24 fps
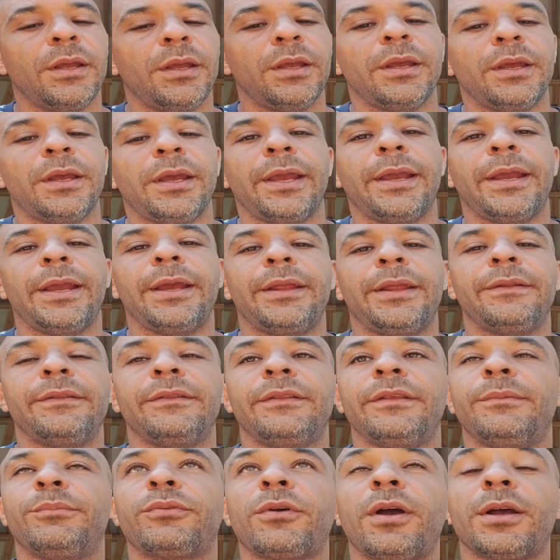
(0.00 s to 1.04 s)
And the
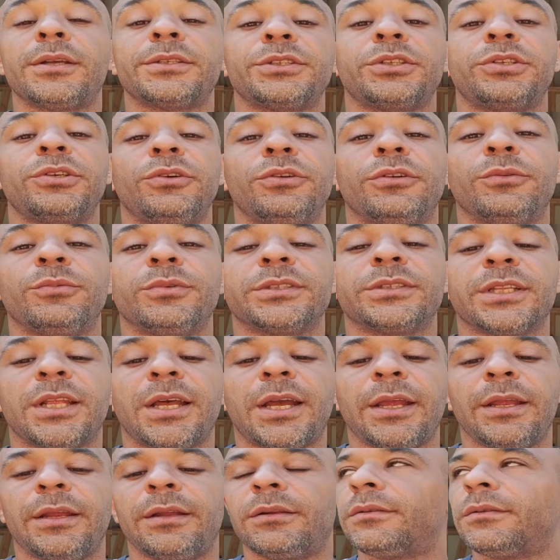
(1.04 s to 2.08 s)
prosecutor was
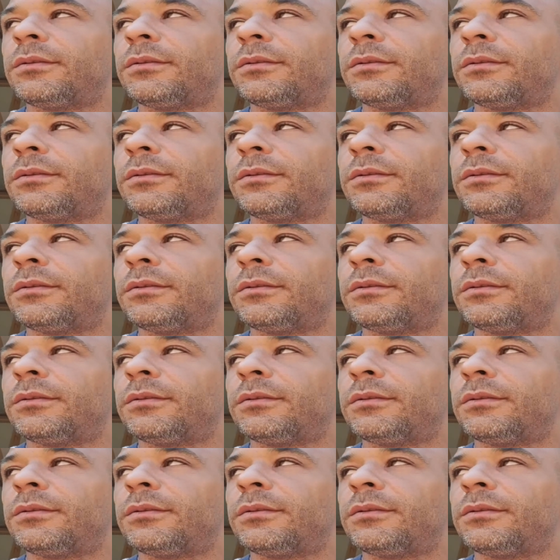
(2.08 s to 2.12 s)
like,